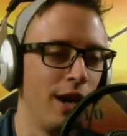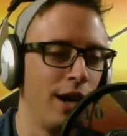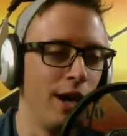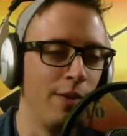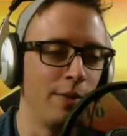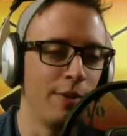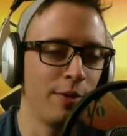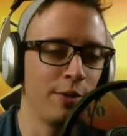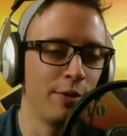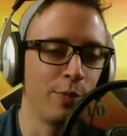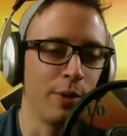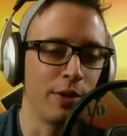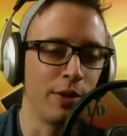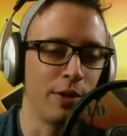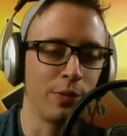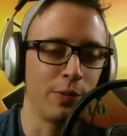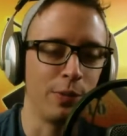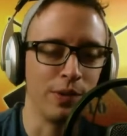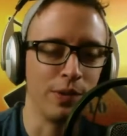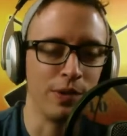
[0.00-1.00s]
he was
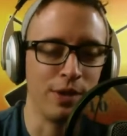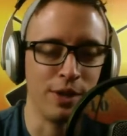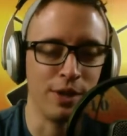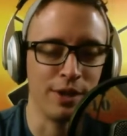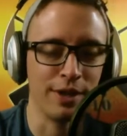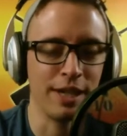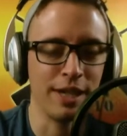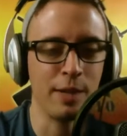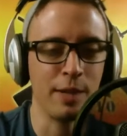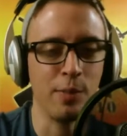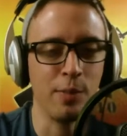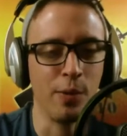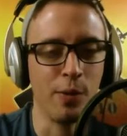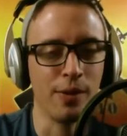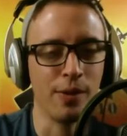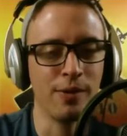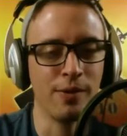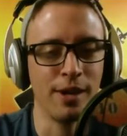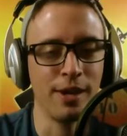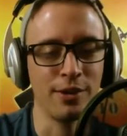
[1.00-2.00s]
busted with kiddie
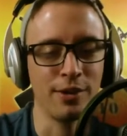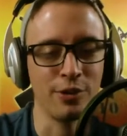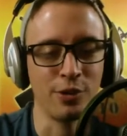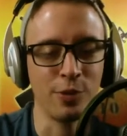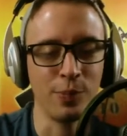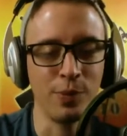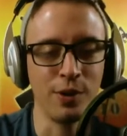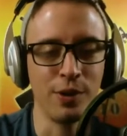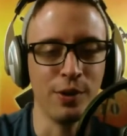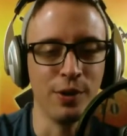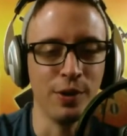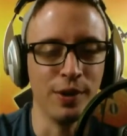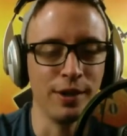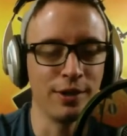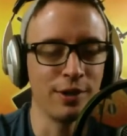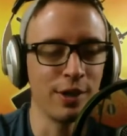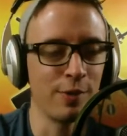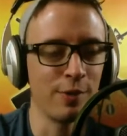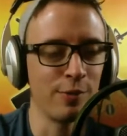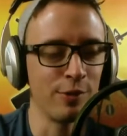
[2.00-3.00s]
porn on his computer. He
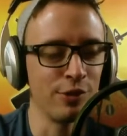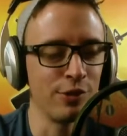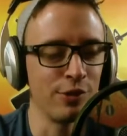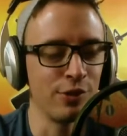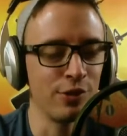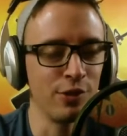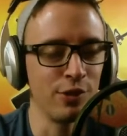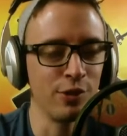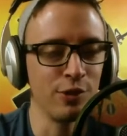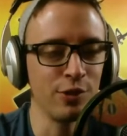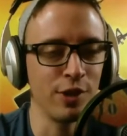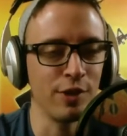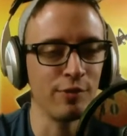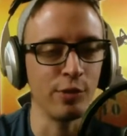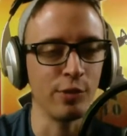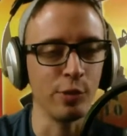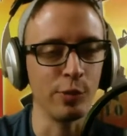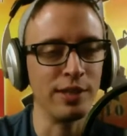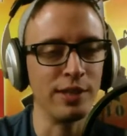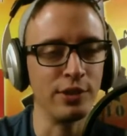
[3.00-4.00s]
said he was using it
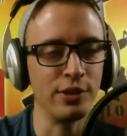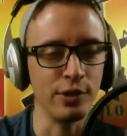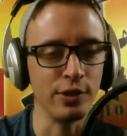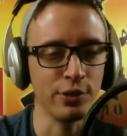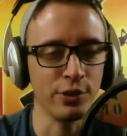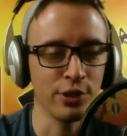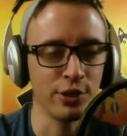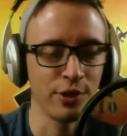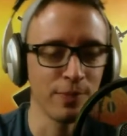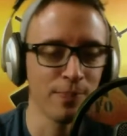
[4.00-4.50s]
for research.